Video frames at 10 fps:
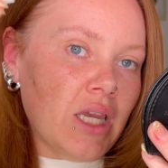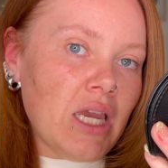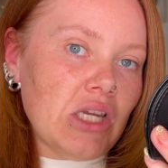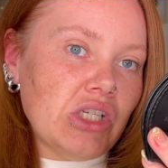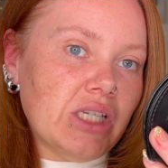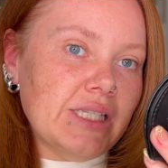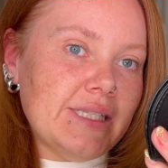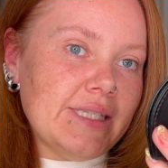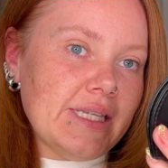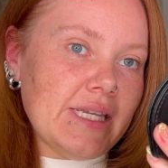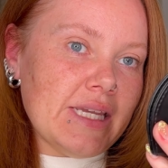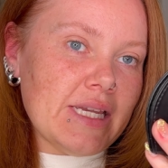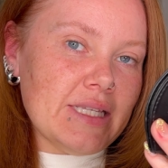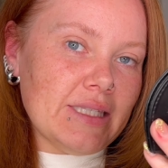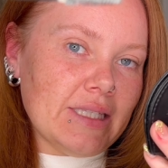as you can see
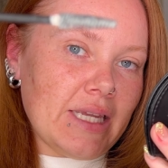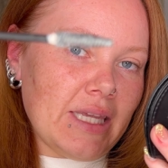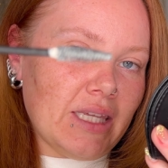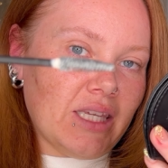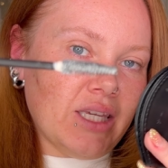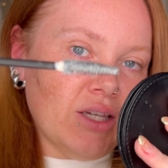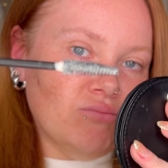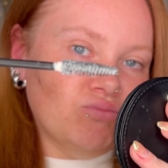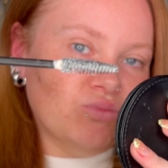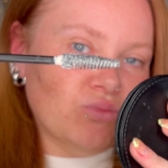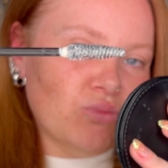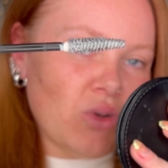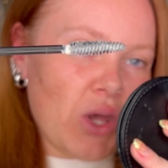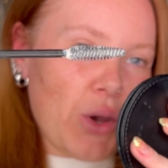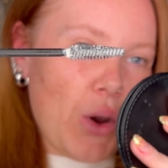it's like
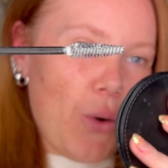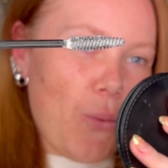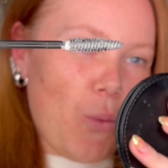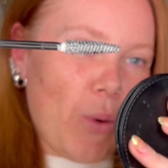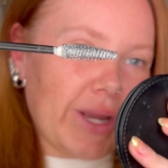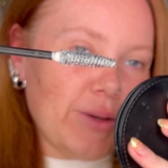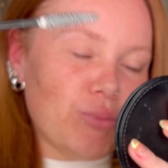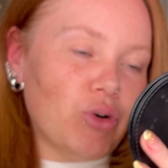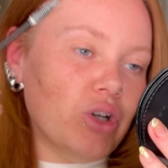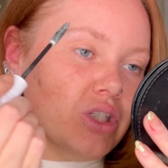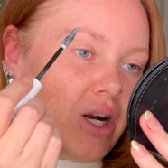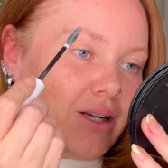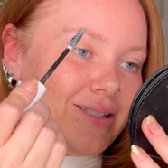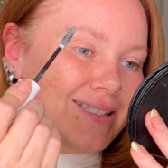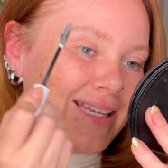a white
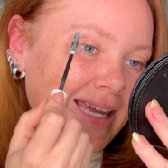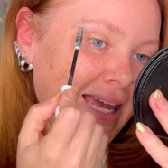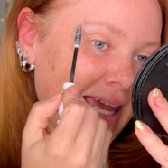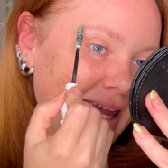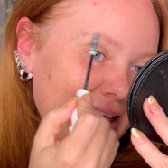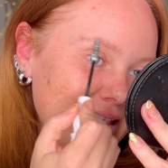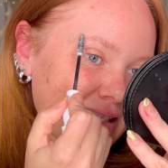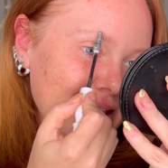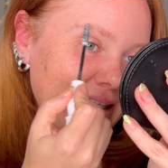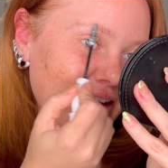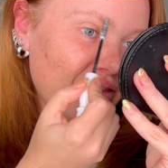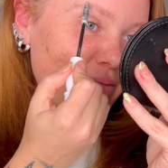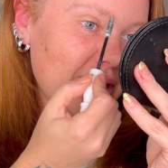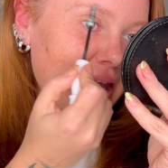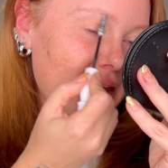product, it doesn't give
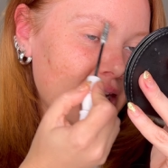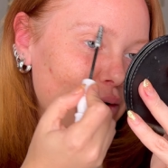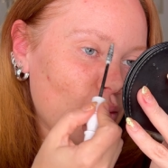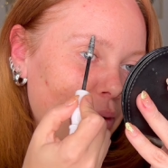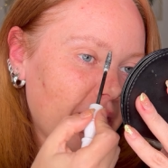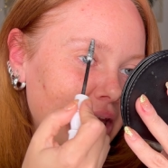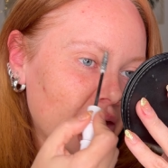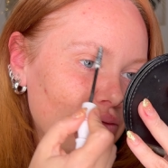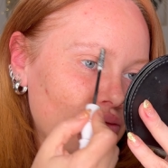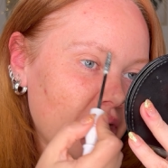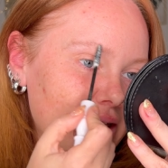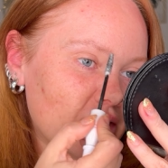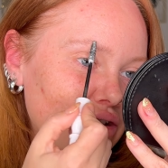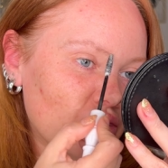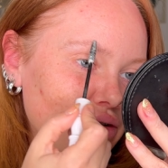me any white
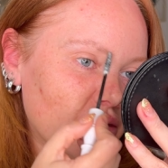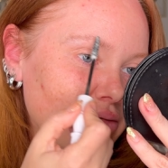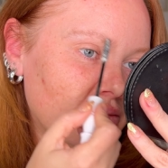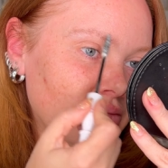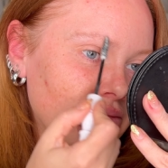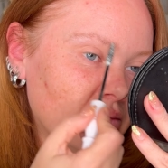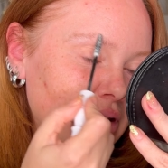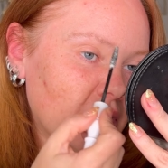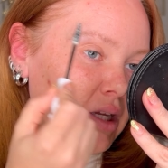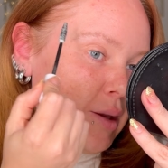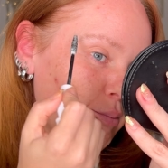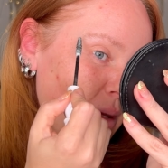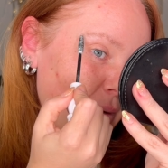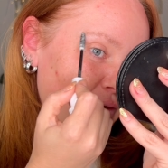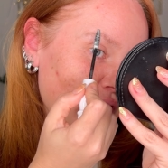residue.
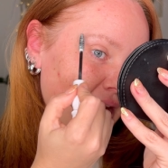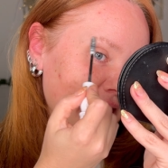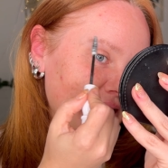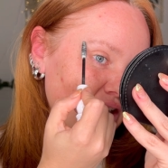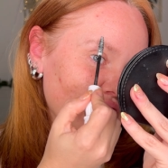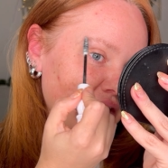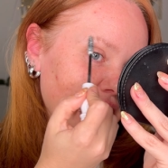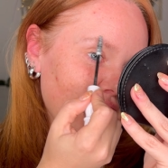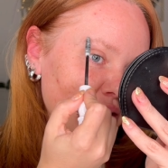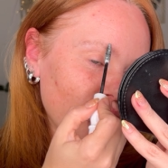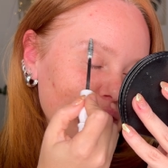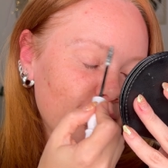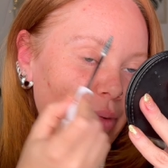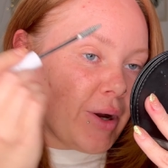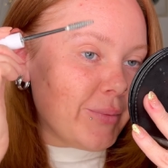Maybe if you had darker hair it would,
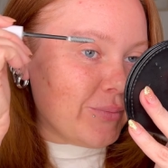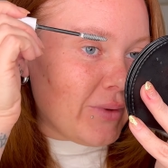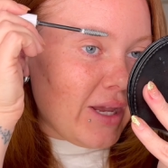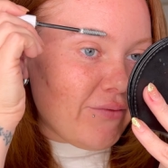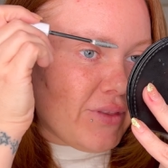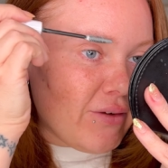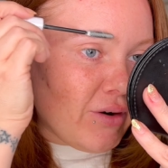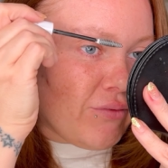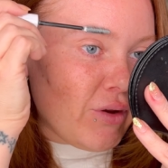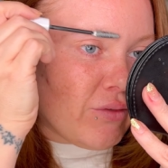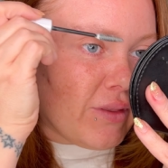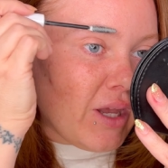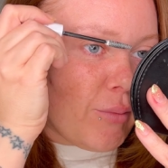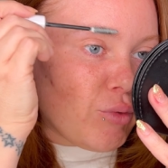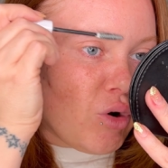but I've never found
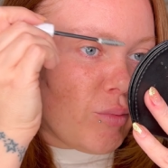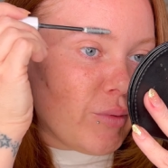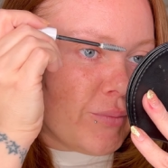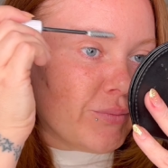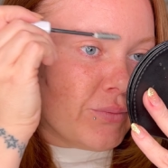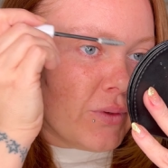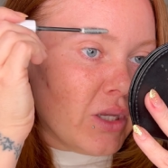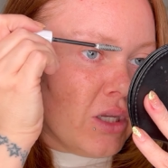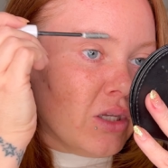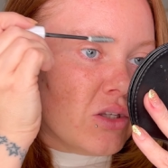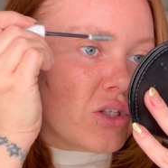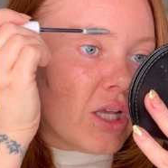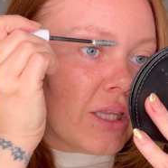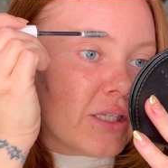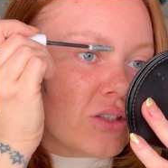that problem. So I
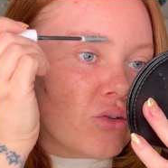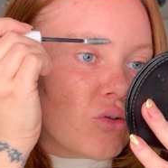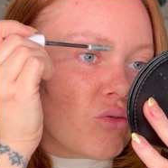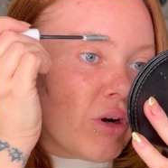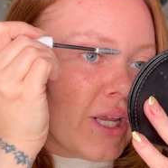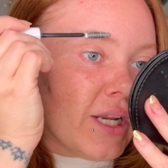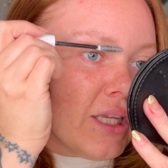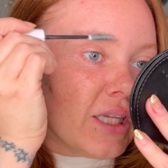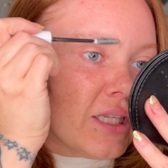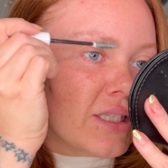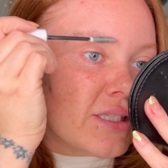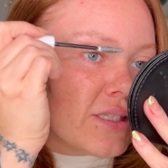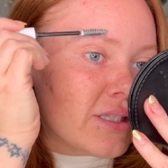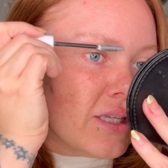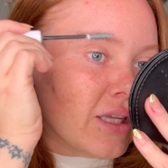like to go right in
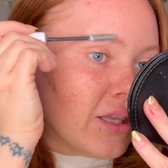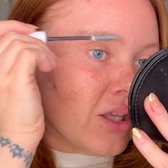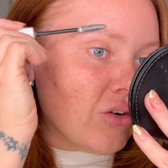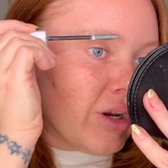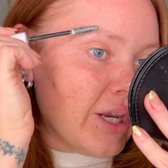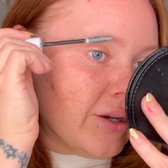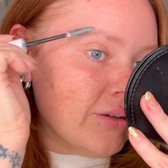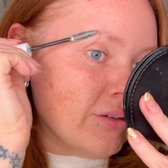against the grain,